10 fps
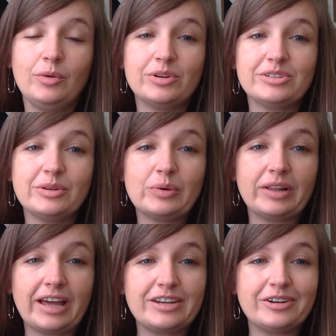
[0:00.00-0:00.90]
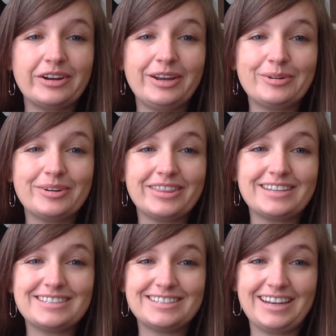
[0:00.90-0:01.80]
We're so glad you're here with
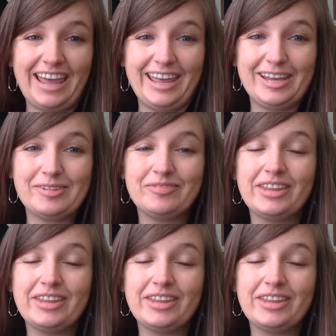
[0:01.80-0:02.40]
us today.